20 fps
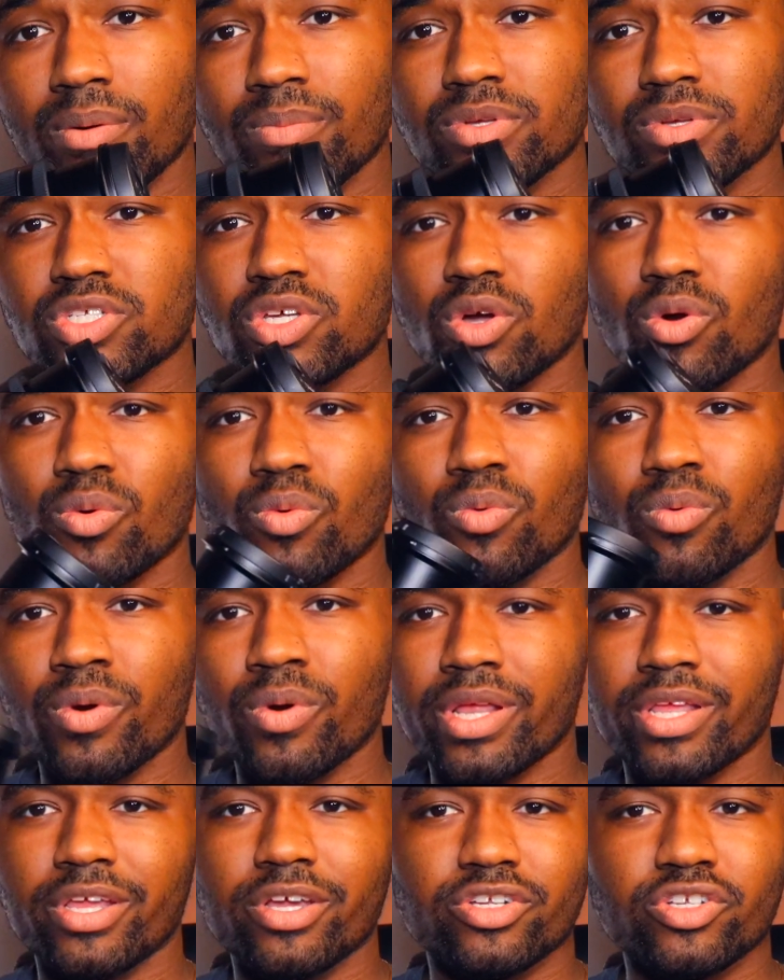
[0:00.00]
So
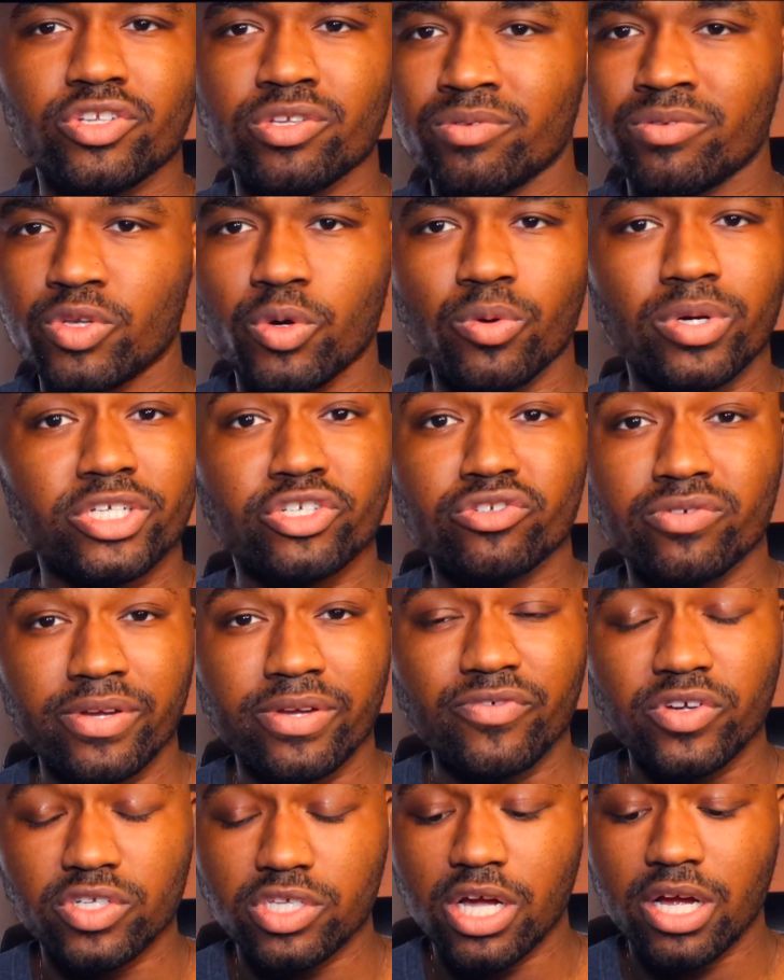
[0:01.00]
when you're doing street
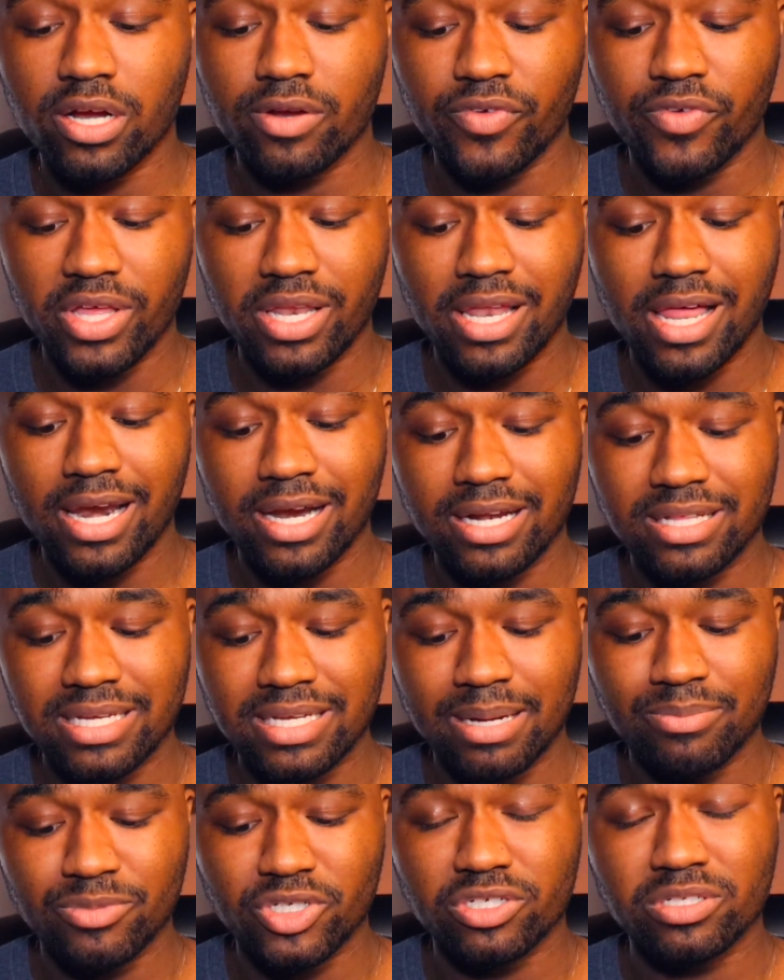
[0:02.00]
photography, a lot of the
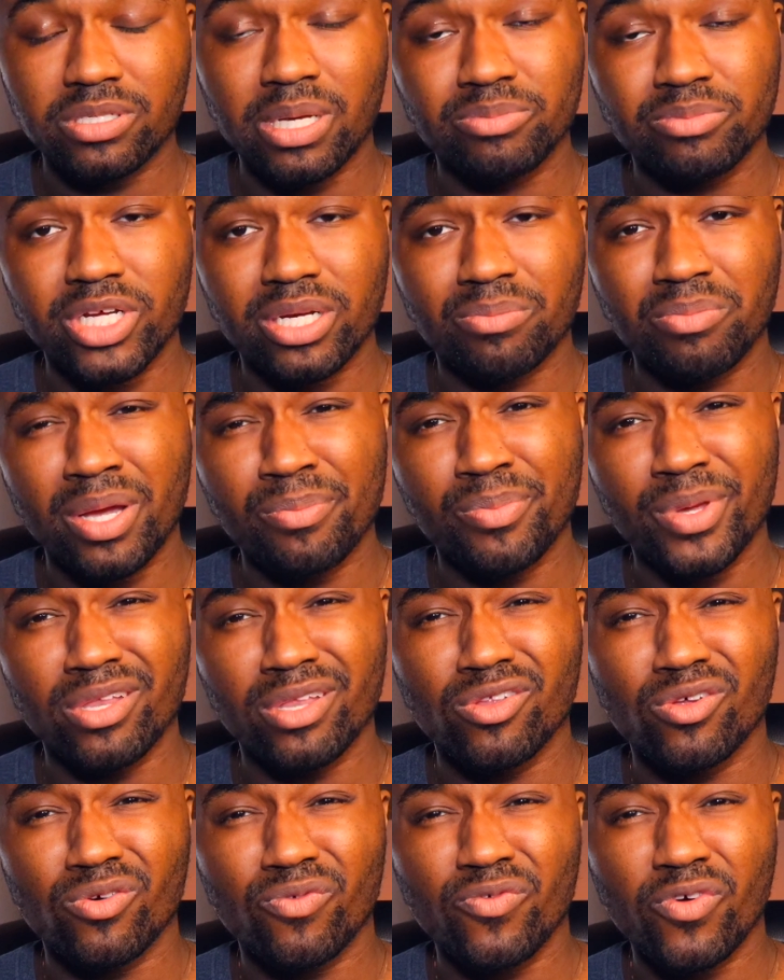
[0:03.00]
times your subject might be a
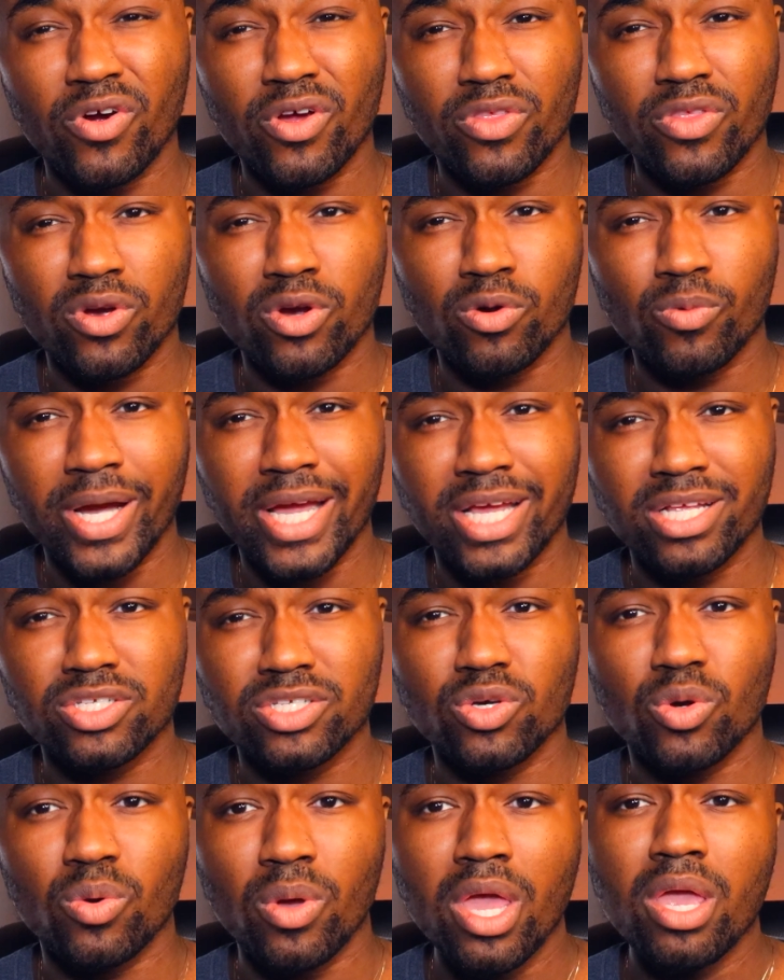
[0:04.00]
little farther away.
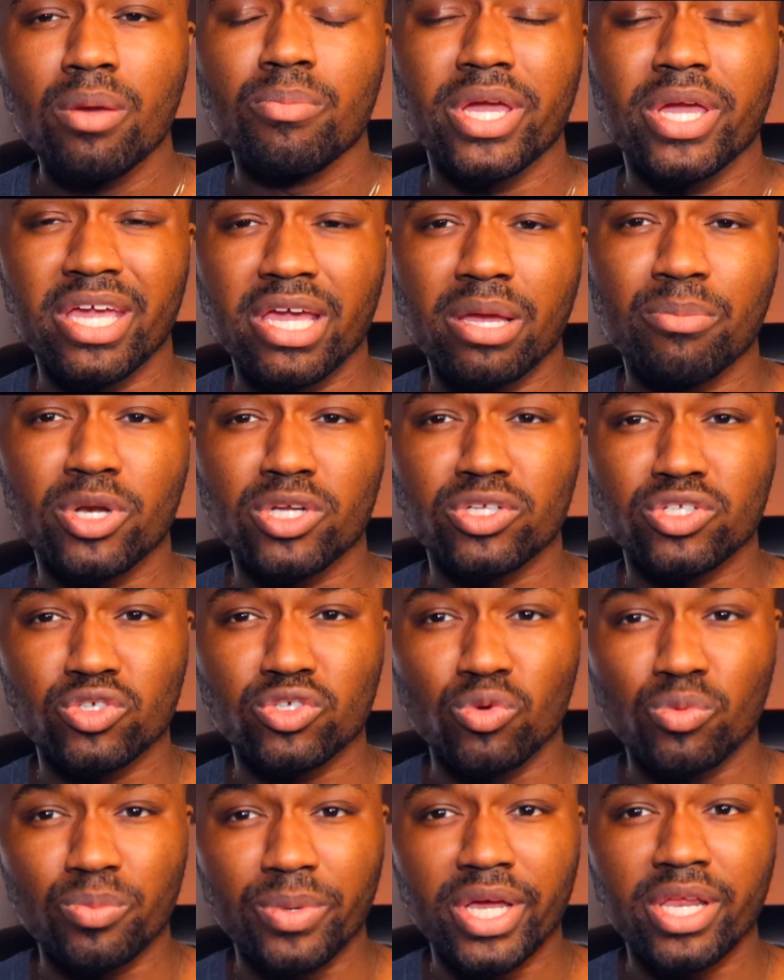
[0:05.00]
So being able to
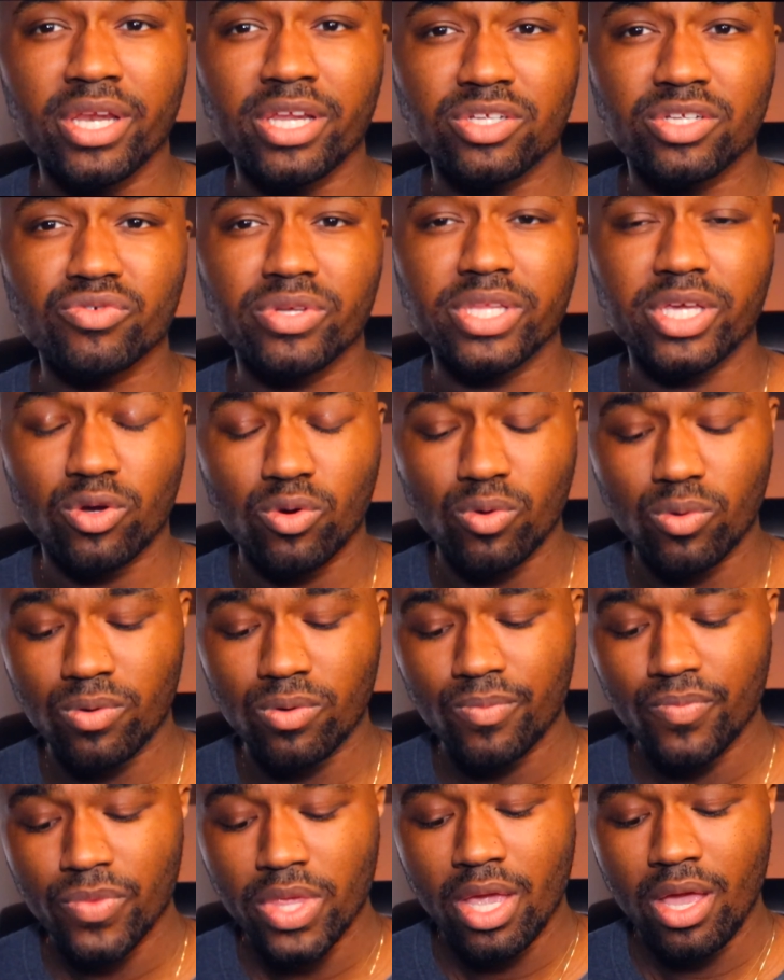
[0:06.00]
zoom in is really cool.